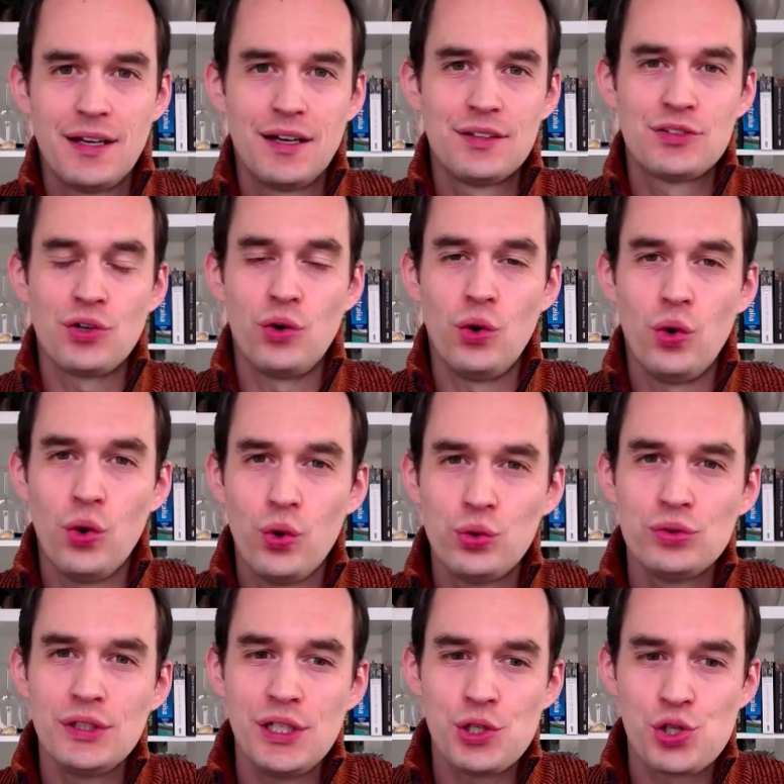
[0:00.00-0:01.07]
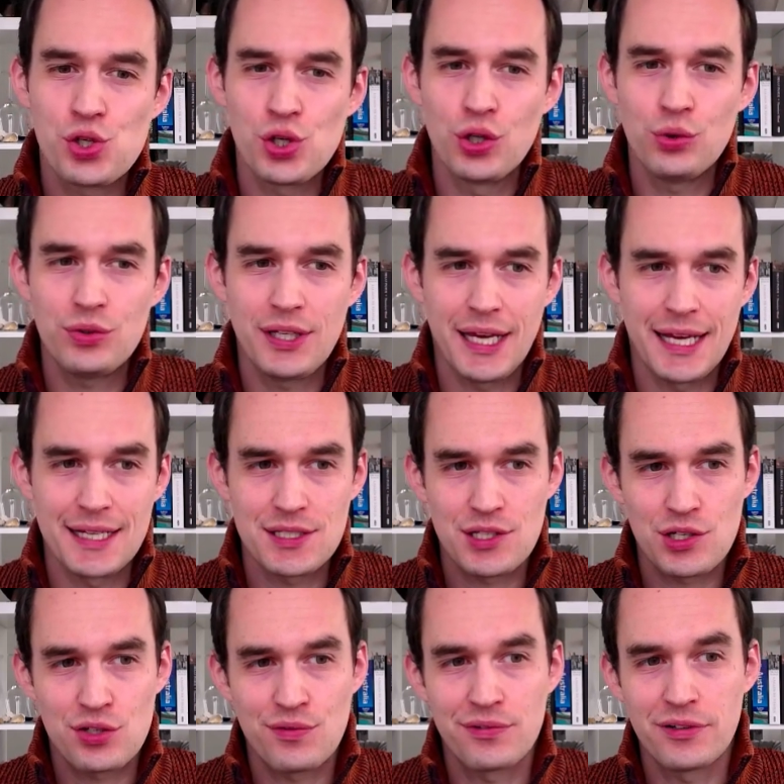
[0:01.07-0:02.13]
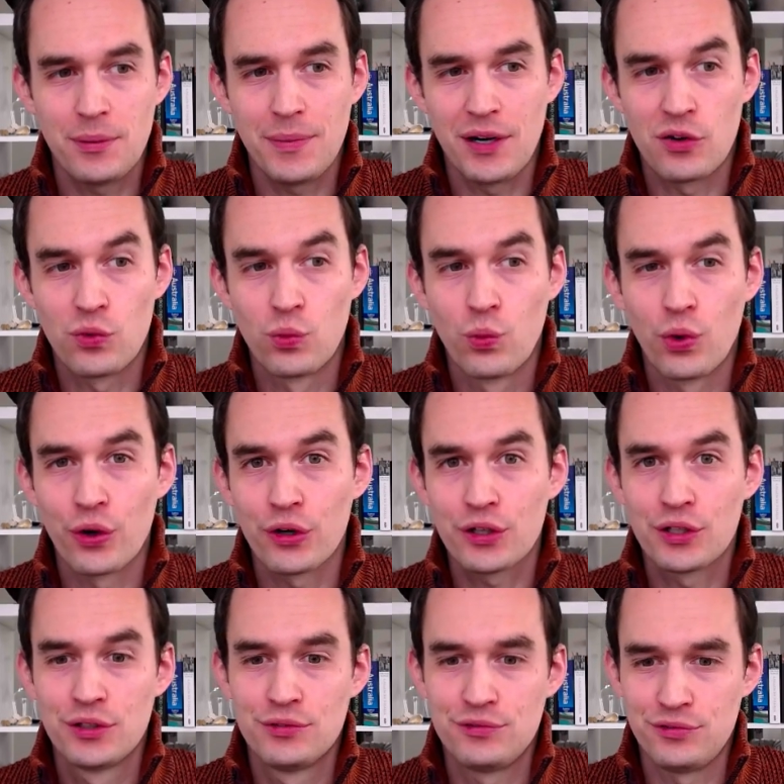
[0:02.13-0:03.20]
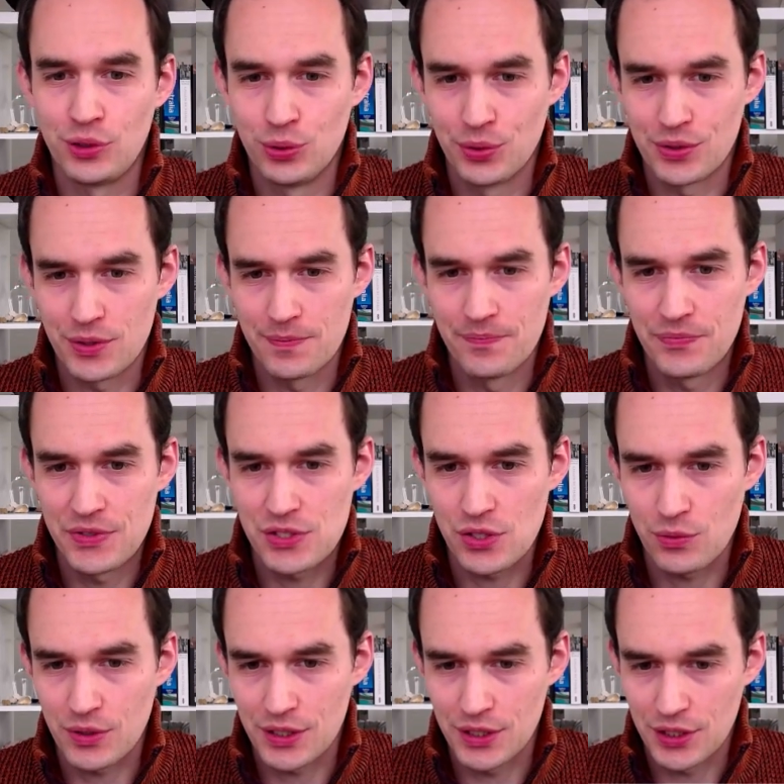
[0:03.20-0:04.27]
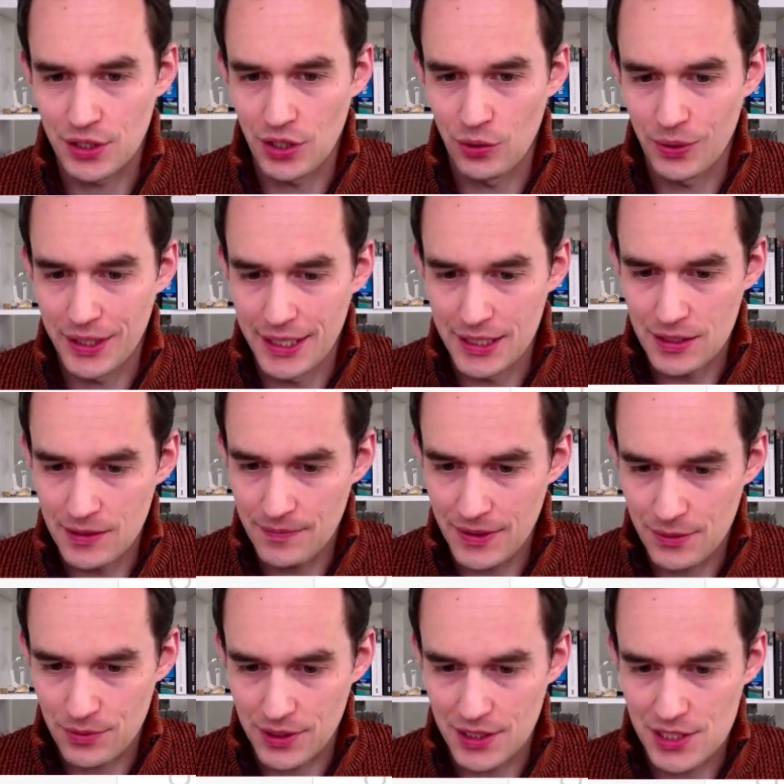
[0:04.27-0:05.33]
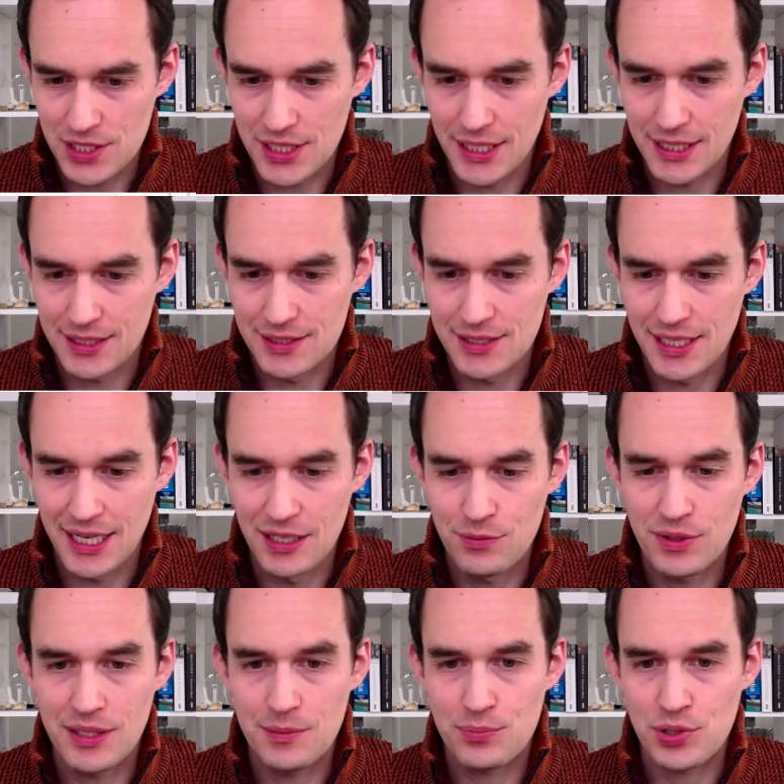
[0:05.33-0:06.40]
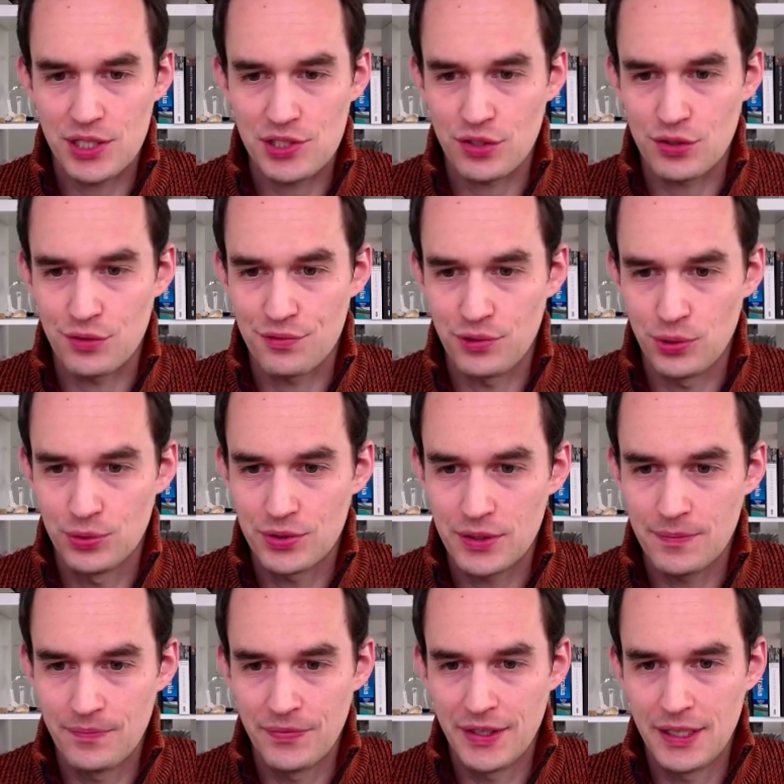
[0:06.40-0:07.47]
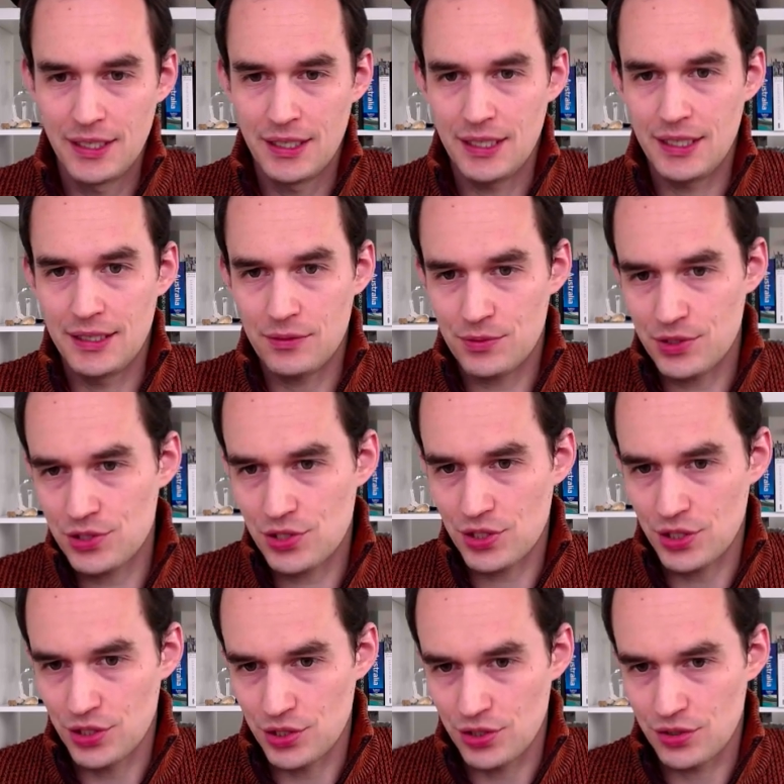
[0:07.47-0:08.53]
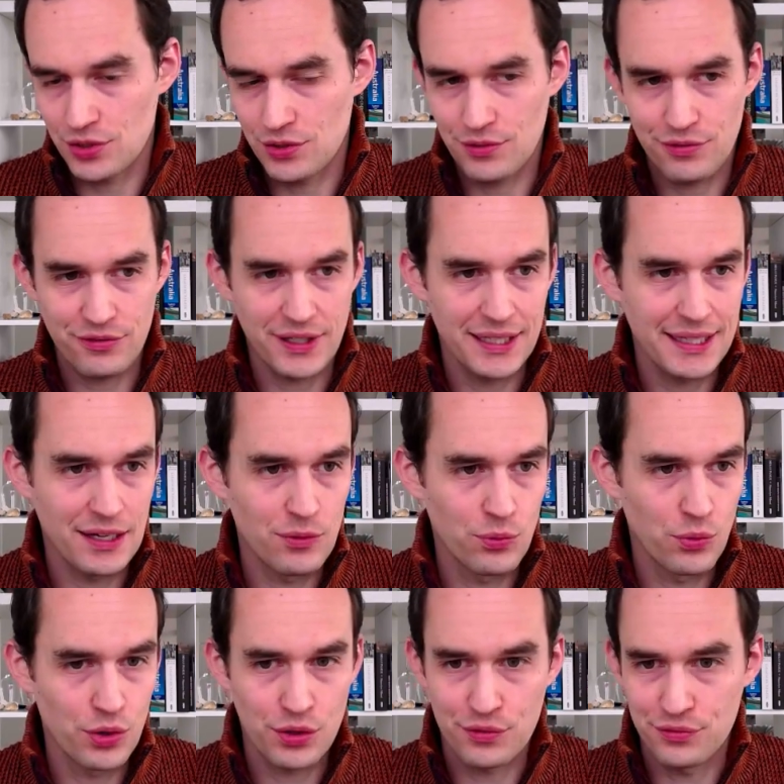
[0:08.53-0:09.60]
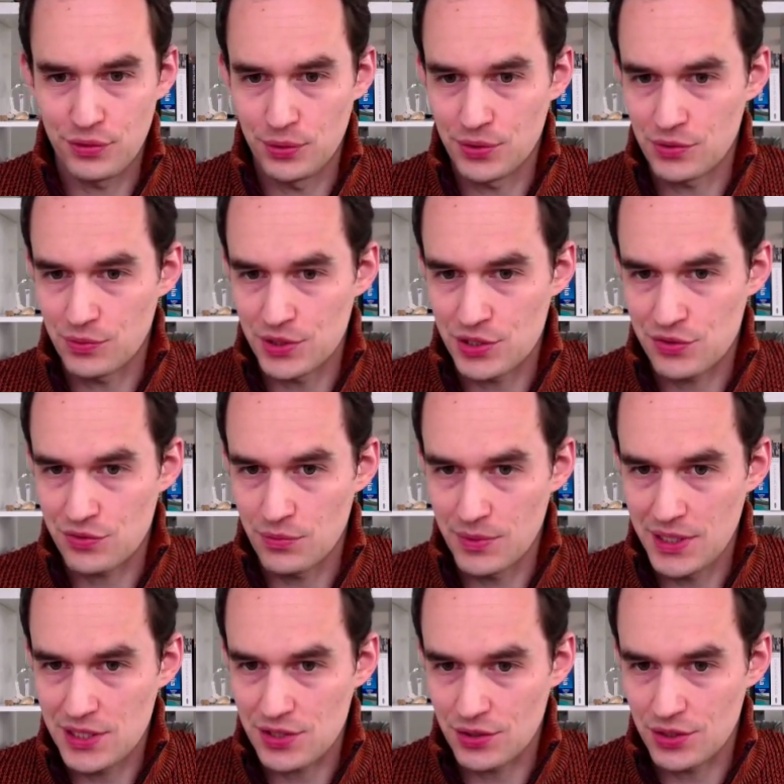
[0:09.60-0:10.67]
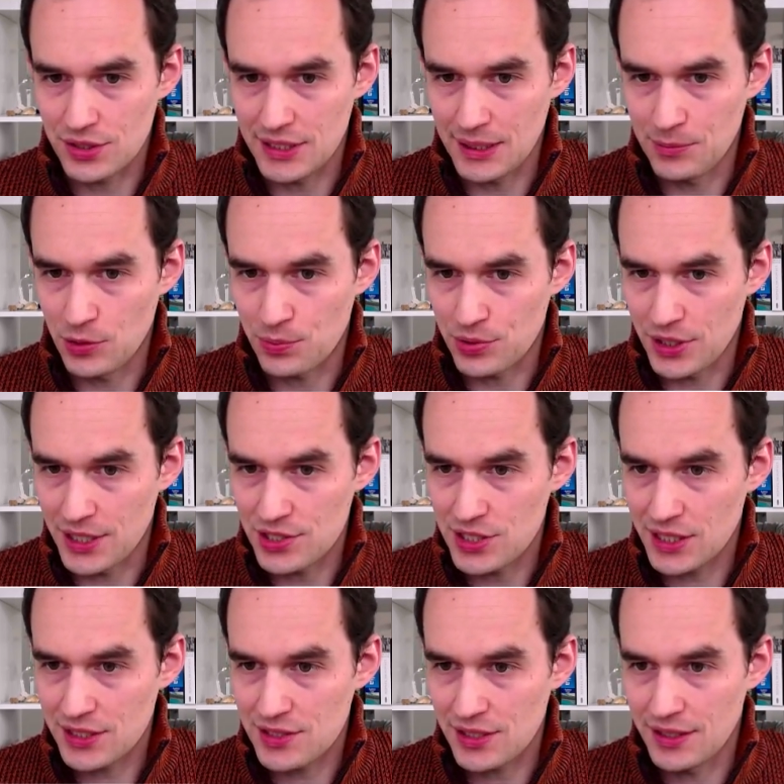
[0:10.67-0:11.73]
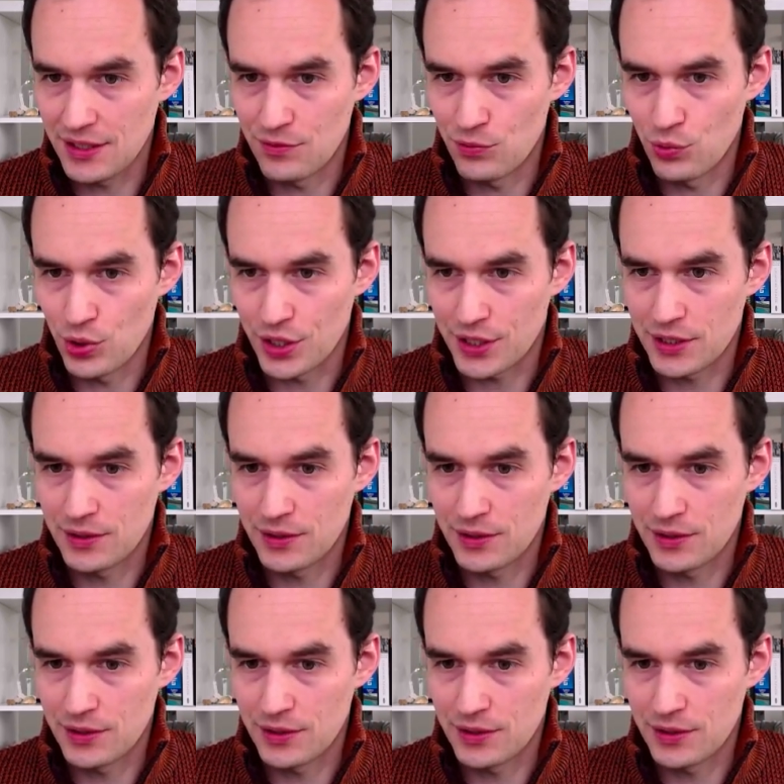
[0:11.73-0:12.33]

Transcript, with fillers: to only show tasks from our work folder. So we're going to go here and we're going to say contained within project or folder. And then we're just going to find that work folder, which for me is under demo projects, and then work,